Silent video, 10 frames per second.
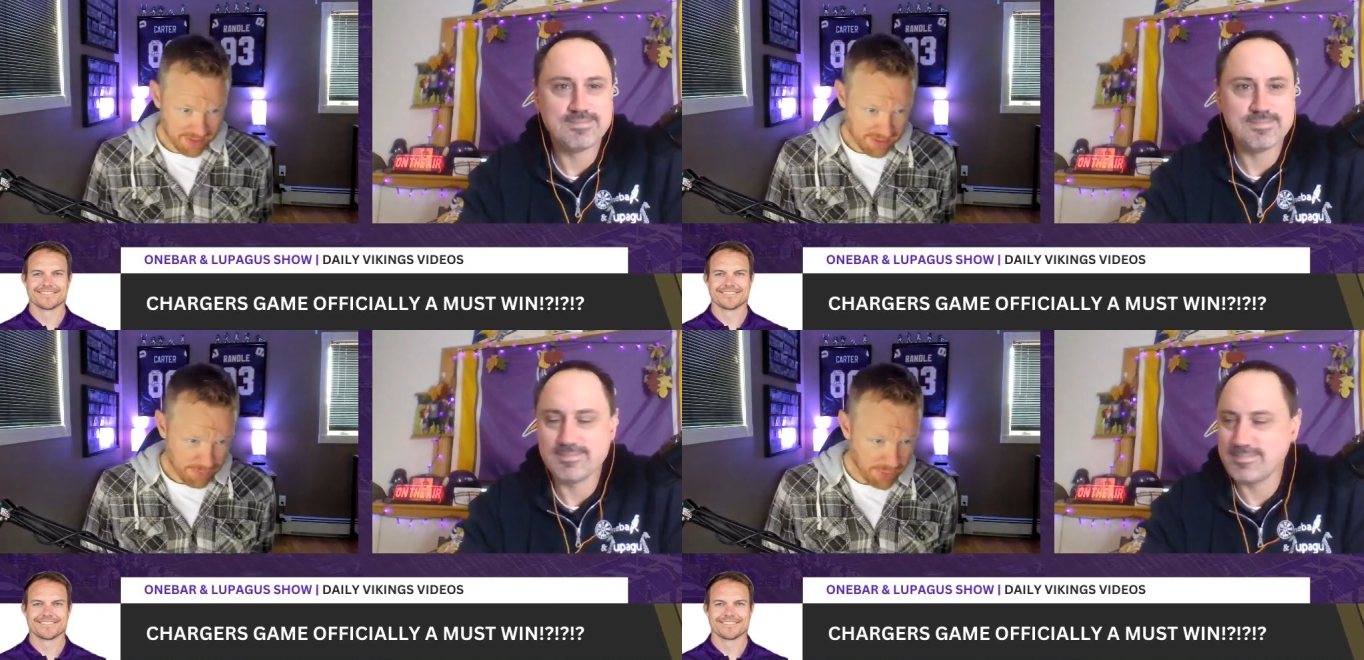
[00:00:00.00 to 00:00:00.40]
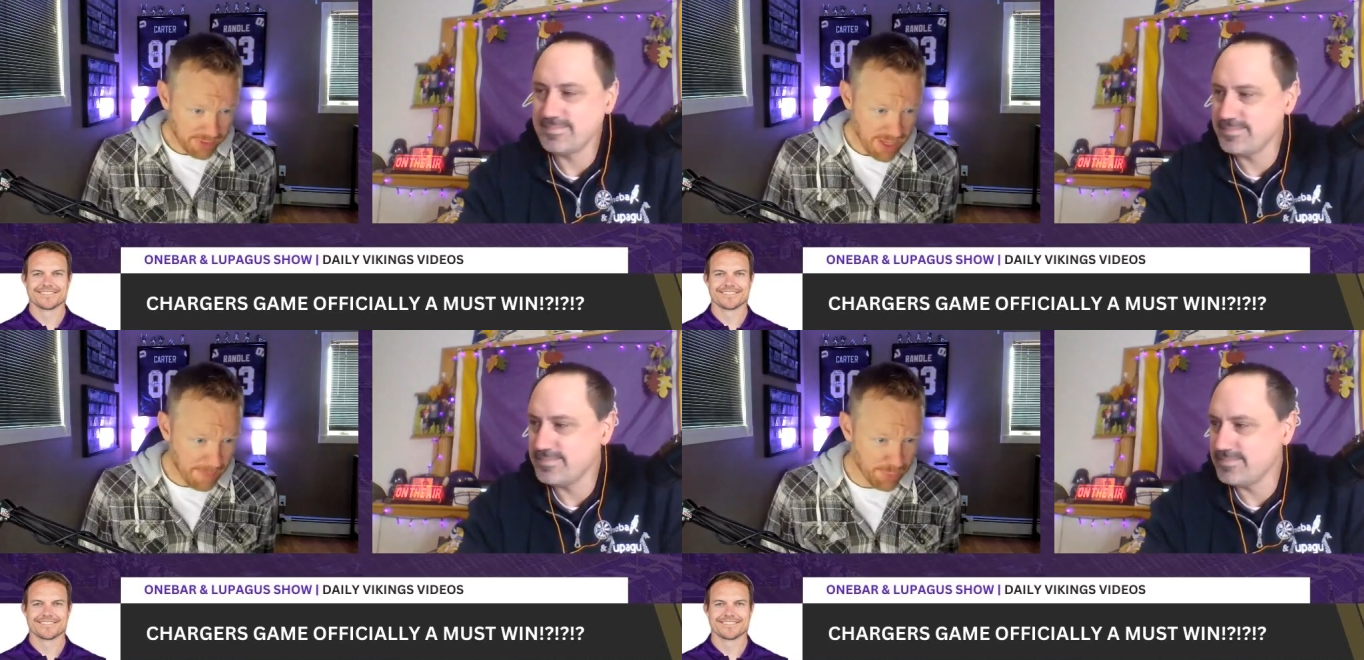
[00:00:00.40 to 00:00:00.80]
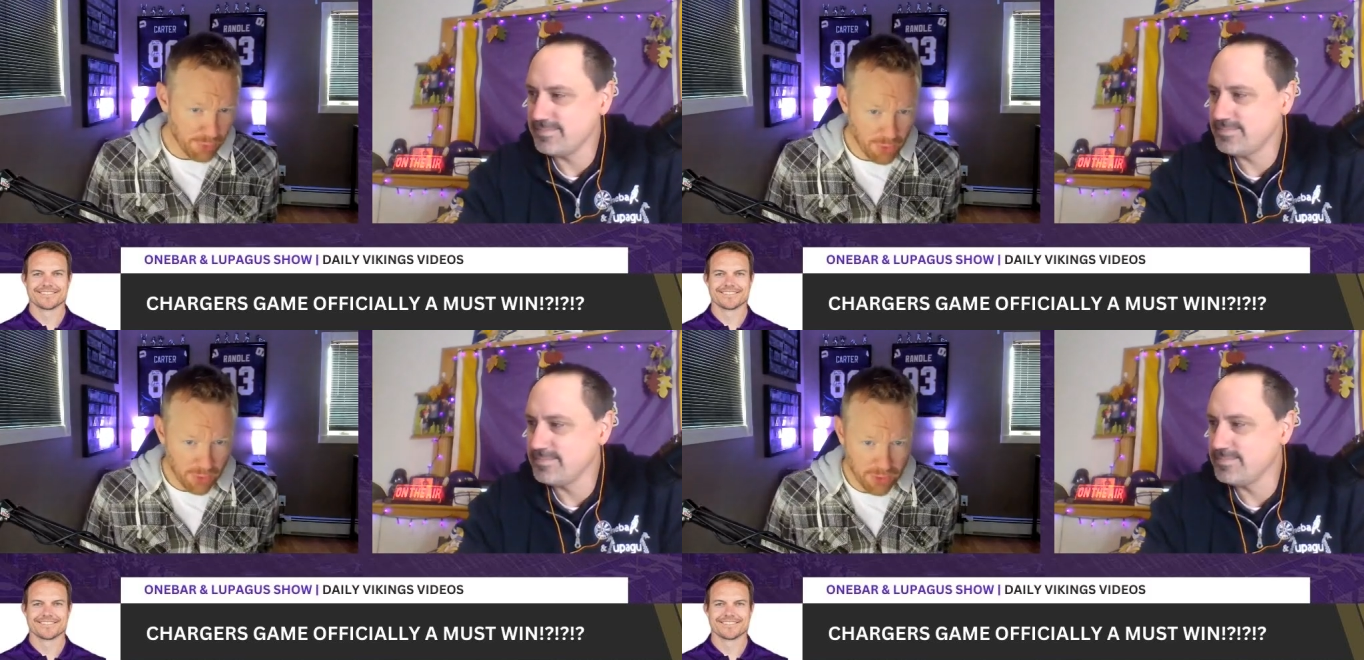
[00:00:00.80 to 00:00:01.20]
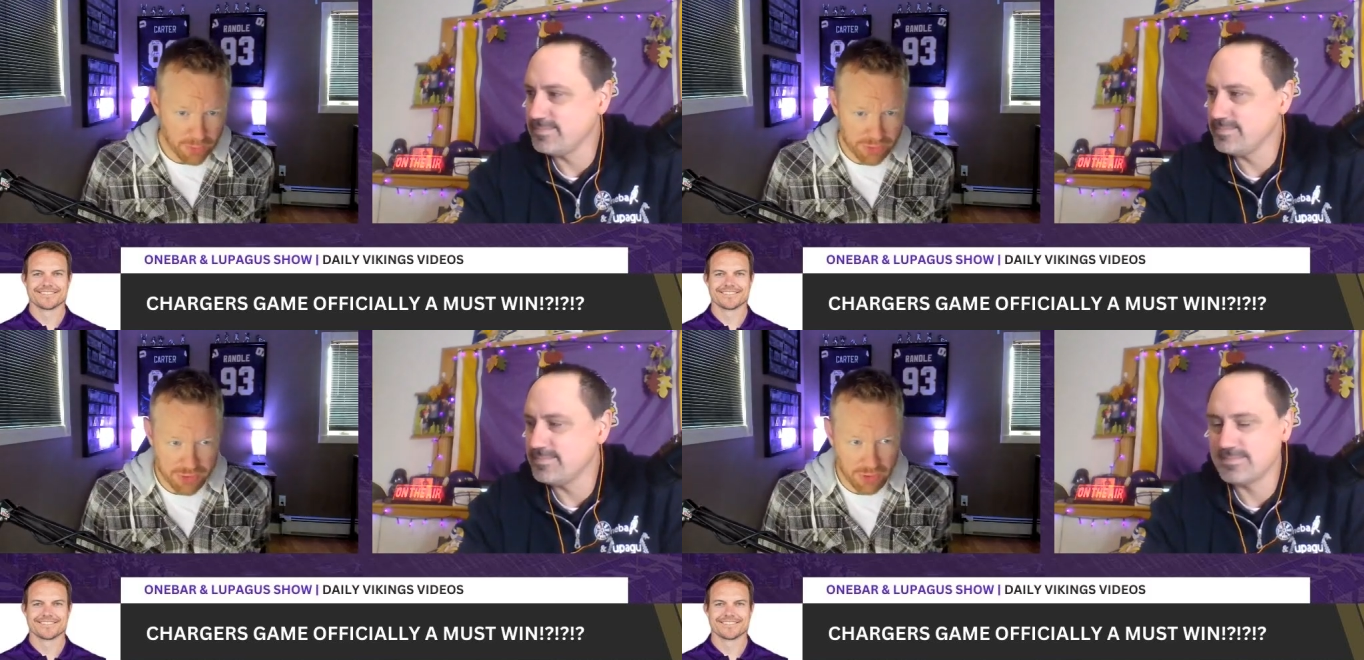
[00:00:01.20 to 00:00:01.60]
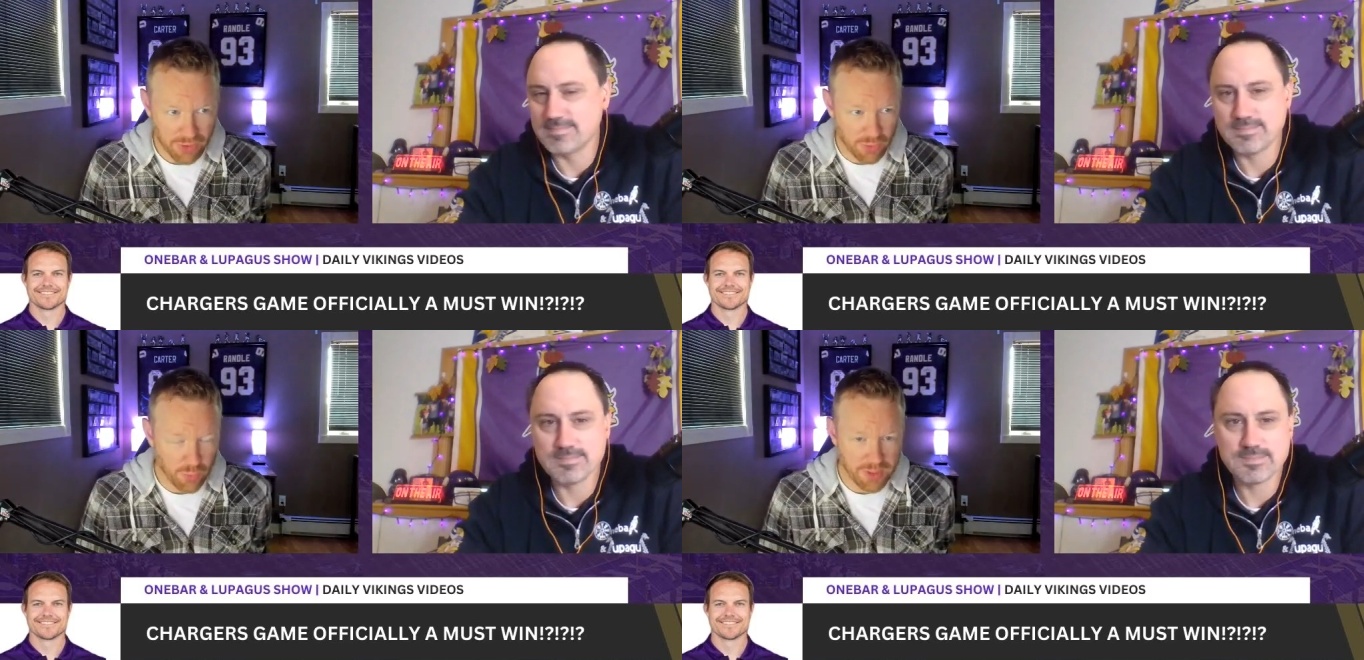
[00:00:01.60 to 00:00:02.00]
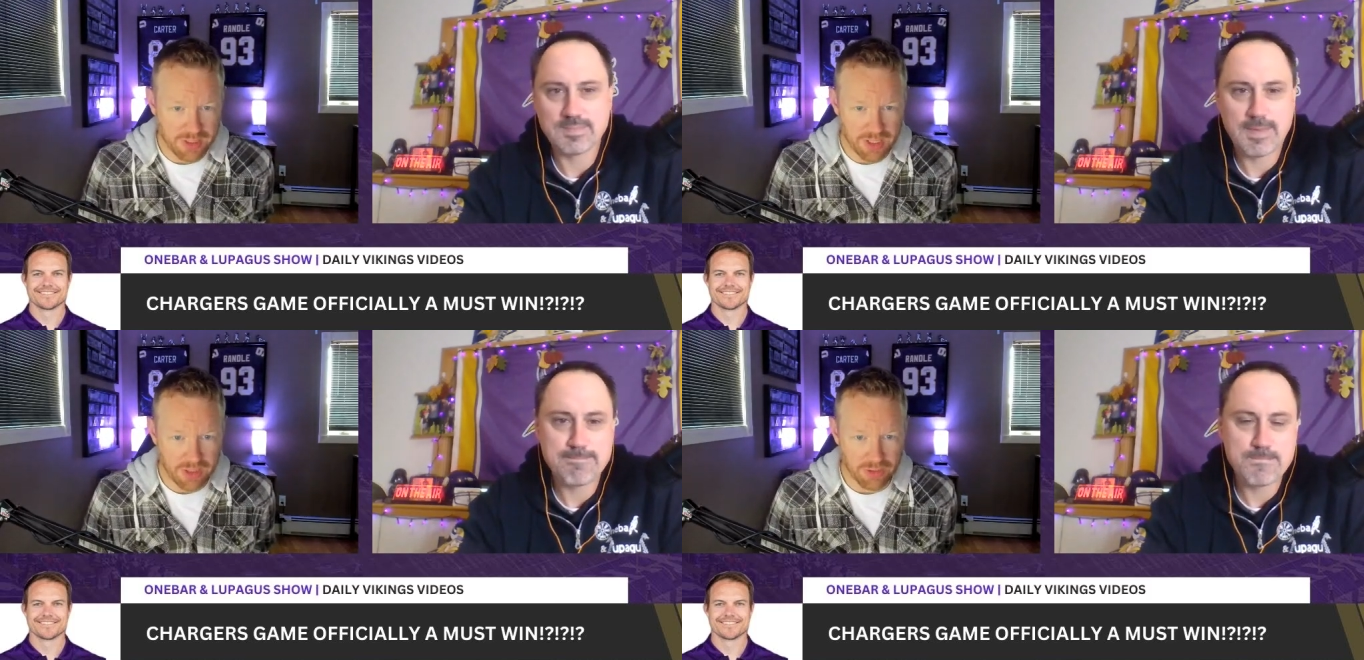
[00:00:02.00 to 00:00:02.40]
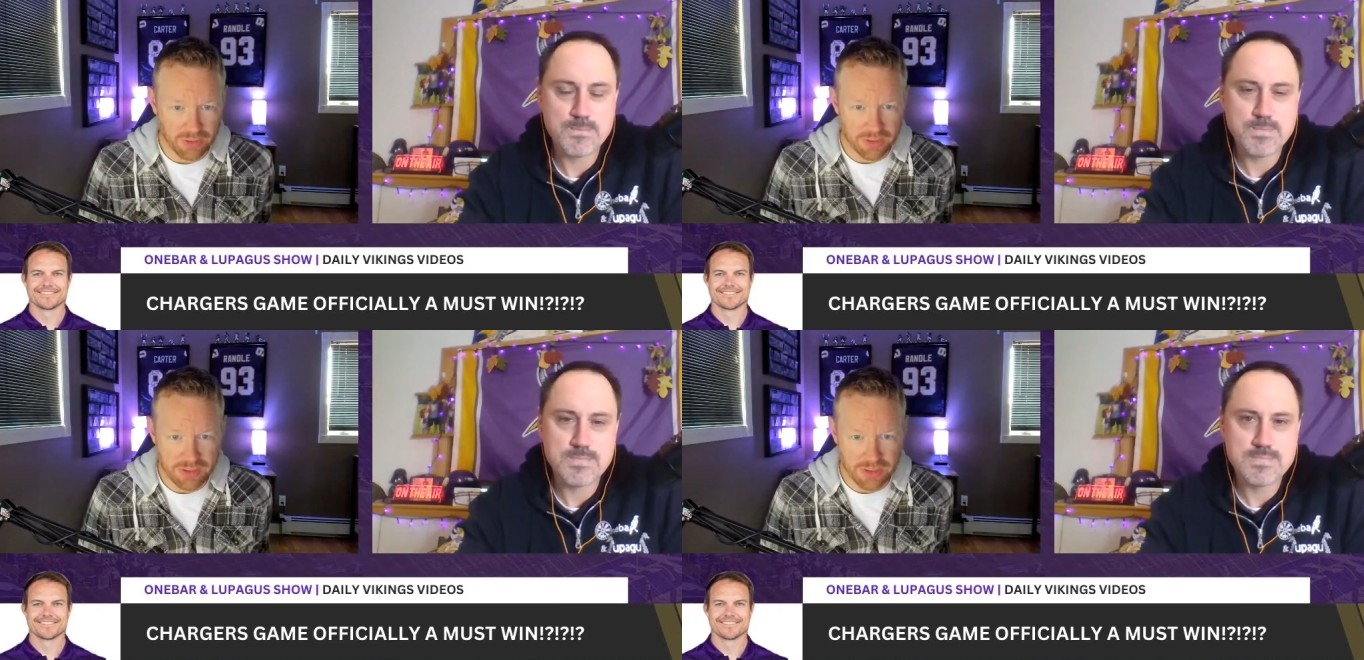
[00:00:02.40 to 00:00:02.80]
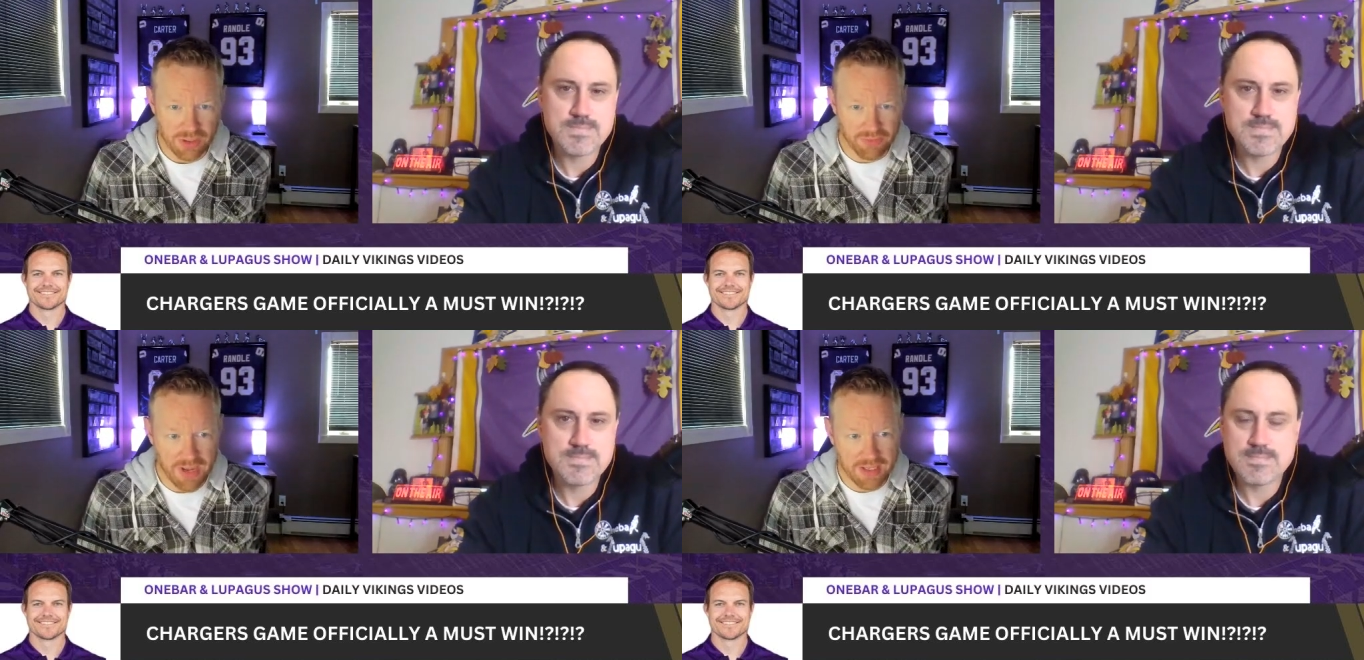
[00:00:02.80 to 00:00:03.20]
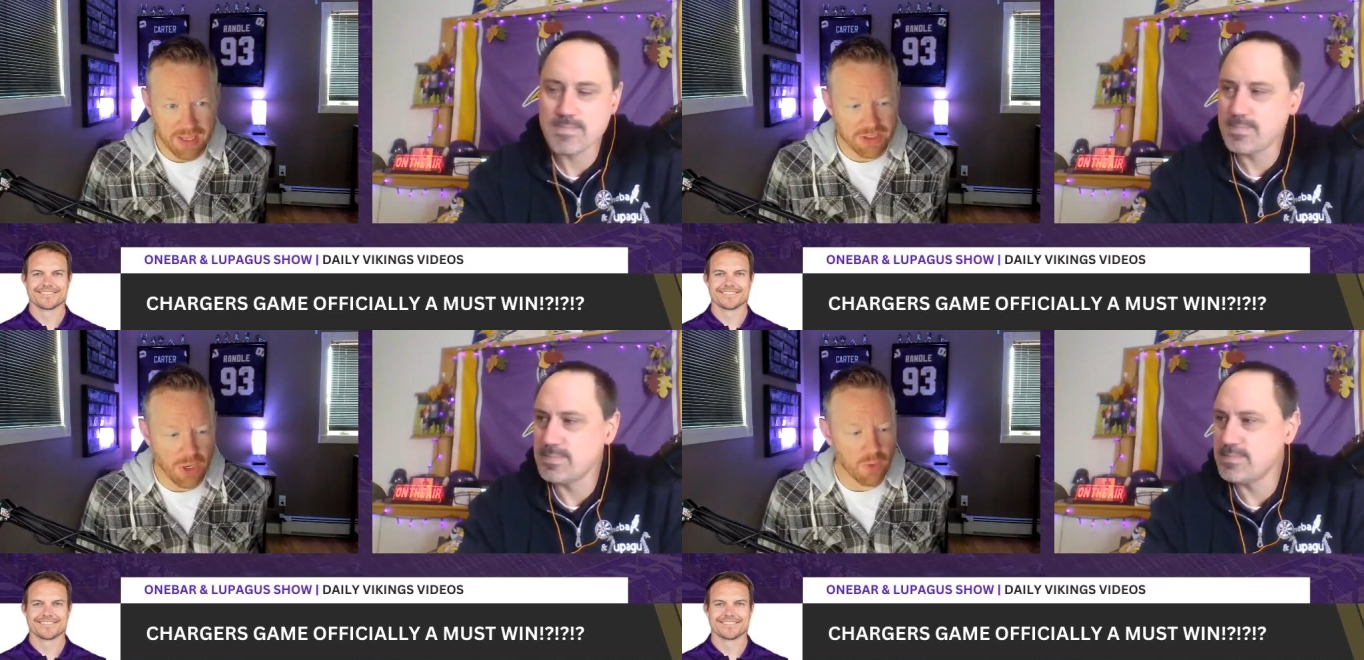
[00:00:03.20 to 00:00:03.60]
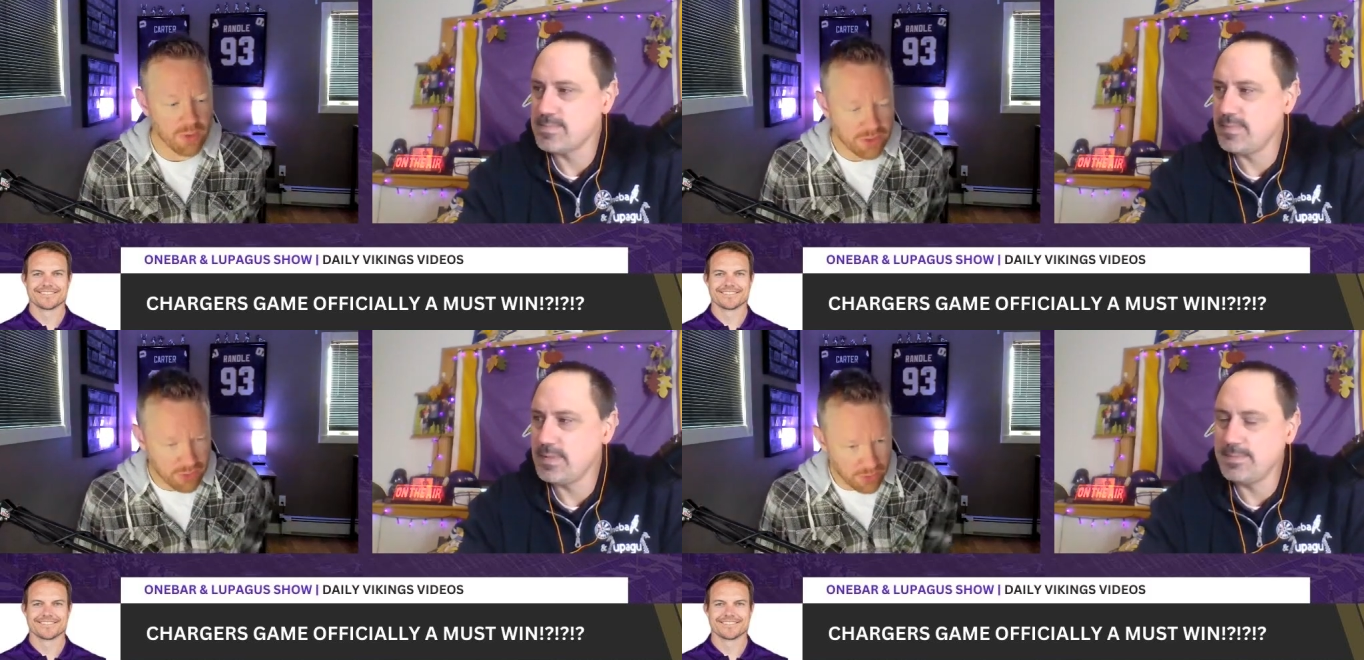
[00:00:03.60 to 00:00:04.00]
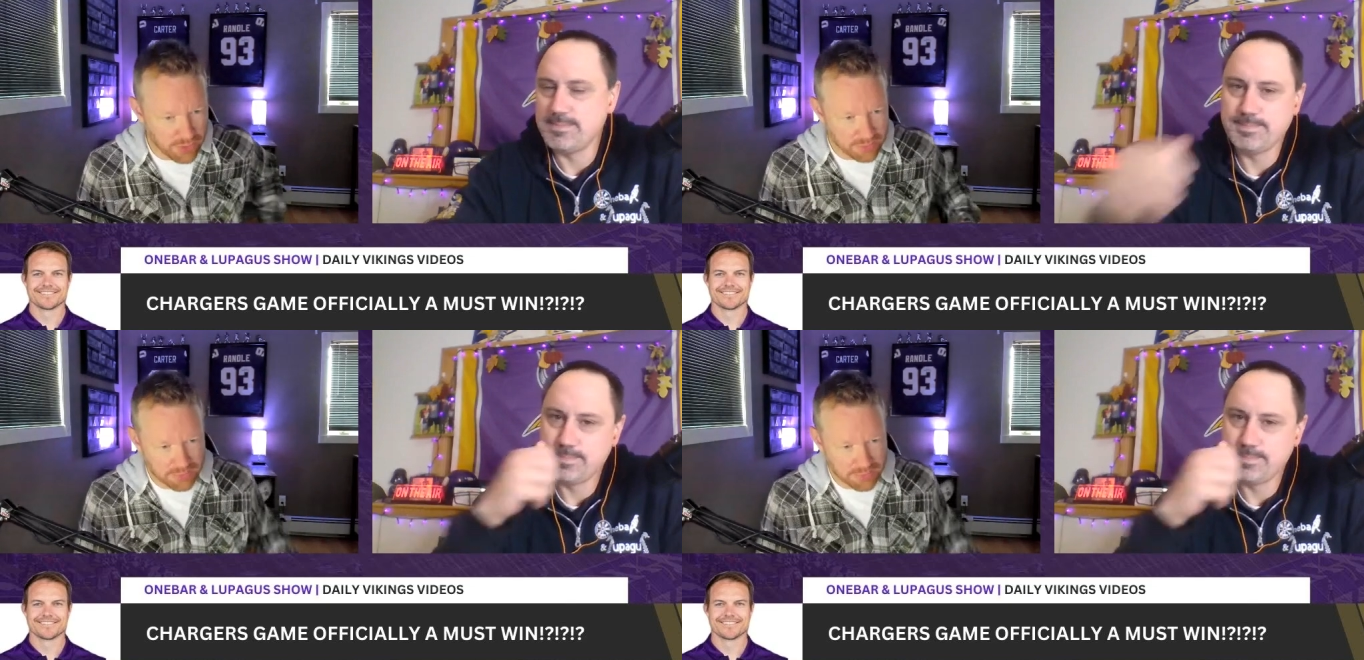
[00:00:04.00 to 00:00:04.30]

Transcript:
Speaker 1: put that promo code SKOL when you download it. So Vikings 0-2.